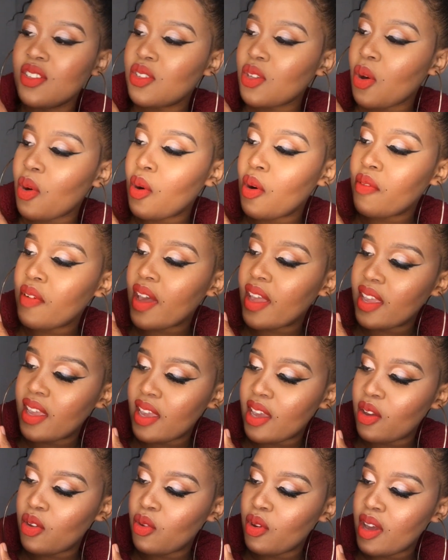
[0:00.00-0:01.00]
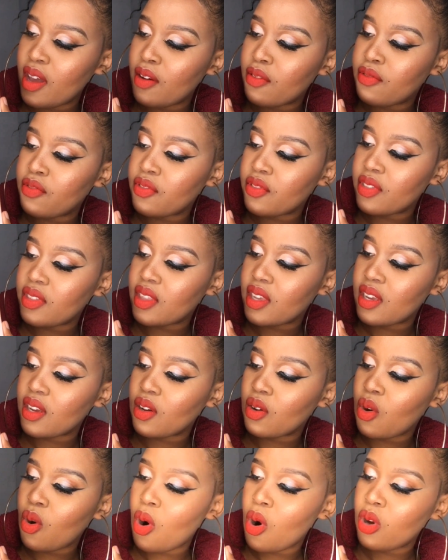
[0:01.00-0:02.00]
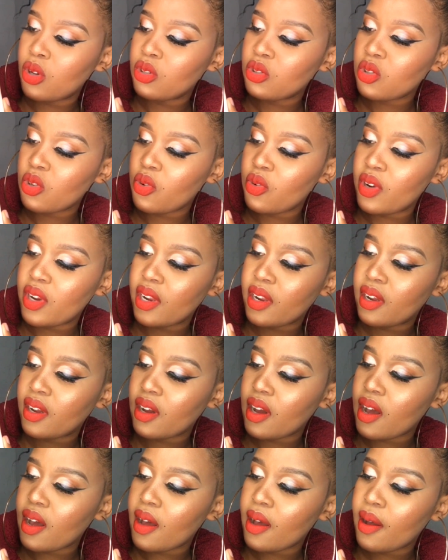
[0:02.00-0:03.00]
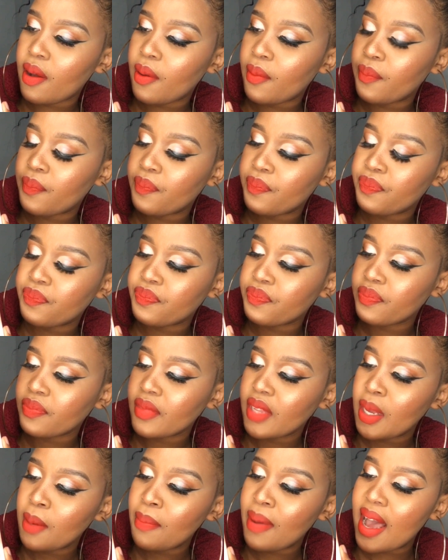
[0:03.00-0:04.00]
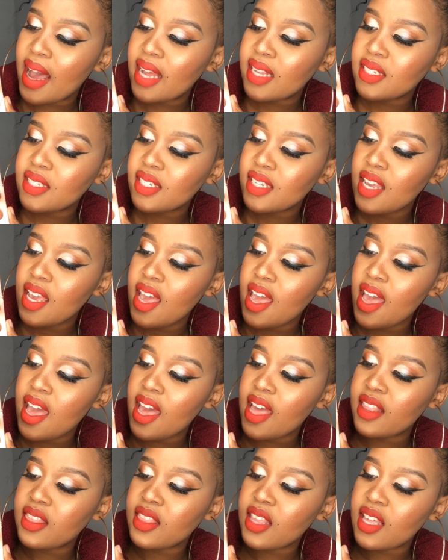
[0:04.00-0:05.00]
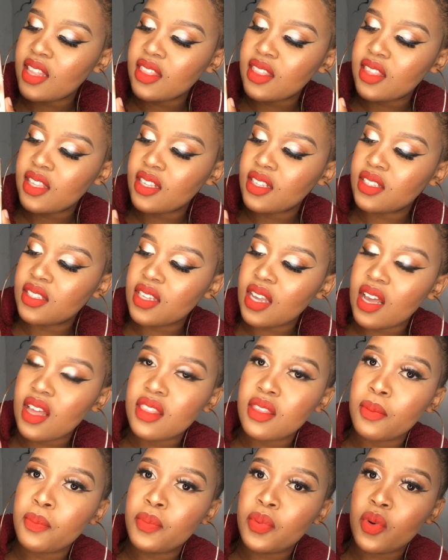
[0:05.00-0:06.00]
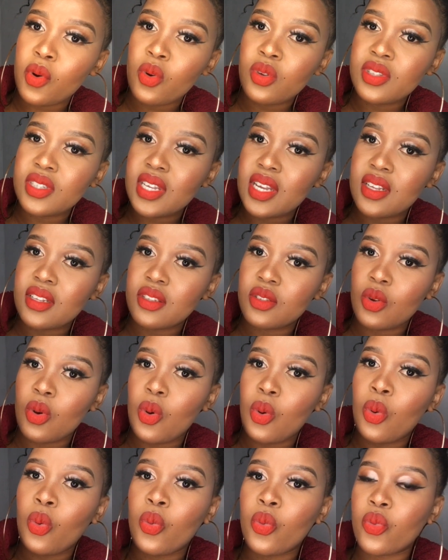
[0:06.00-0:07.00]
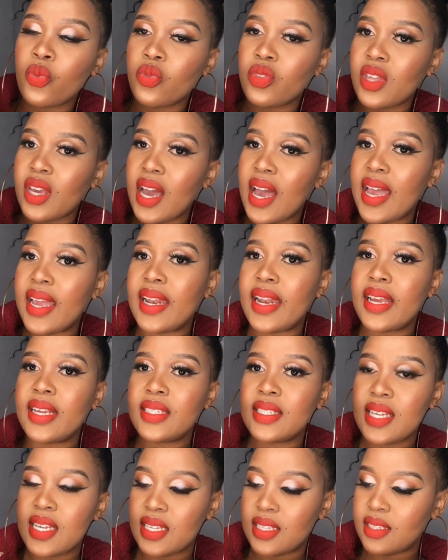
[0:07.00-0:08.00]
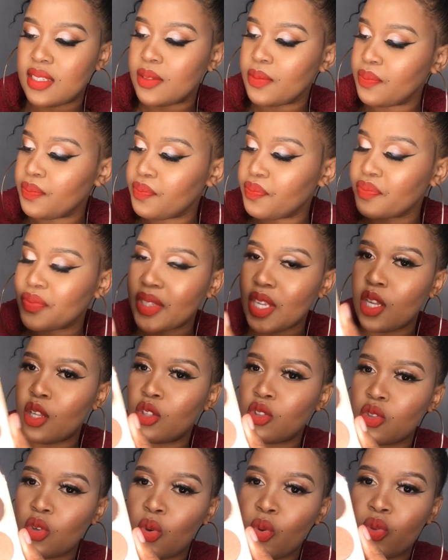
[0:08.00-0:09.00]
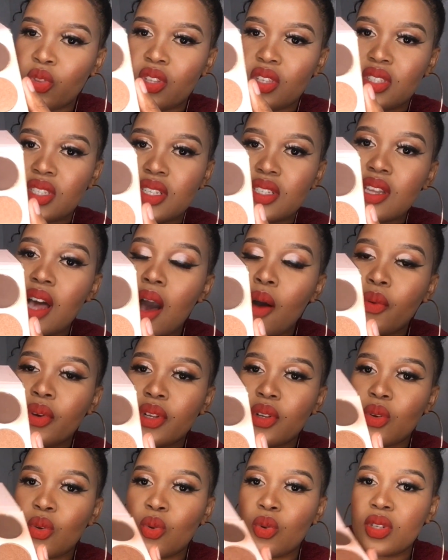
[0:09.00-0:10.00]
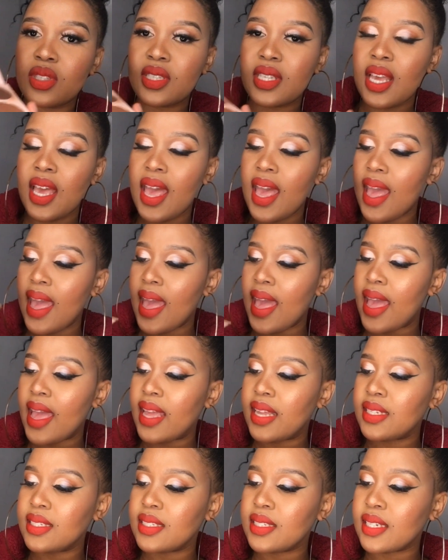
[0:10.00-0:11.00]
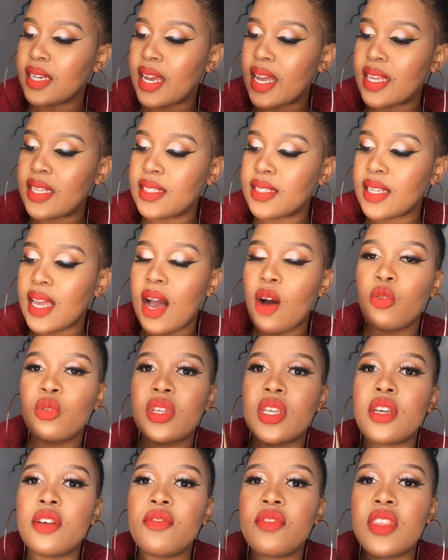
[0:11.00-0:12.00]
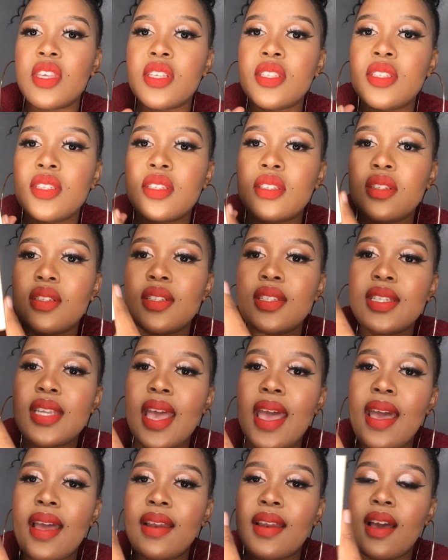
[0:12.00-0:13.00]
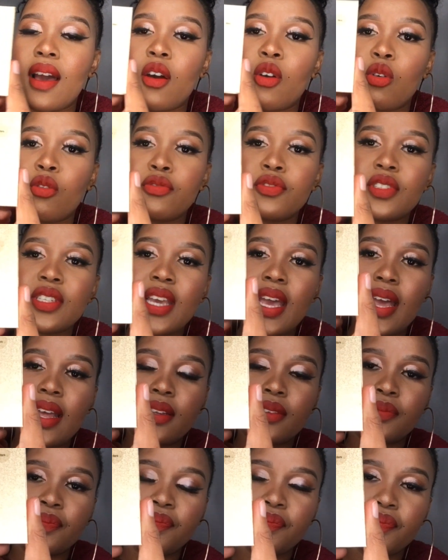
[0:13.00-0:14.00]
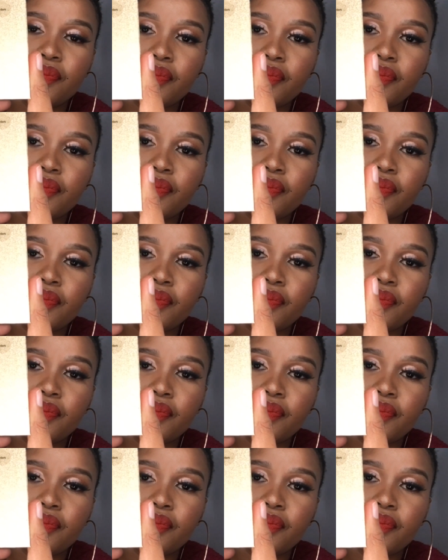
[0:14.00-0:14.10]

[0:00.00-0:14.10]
So over here you have the contouring part, and then these are the bronzers or the highlighters. So this is how it looks, and guys, I would give this 10 out of 10.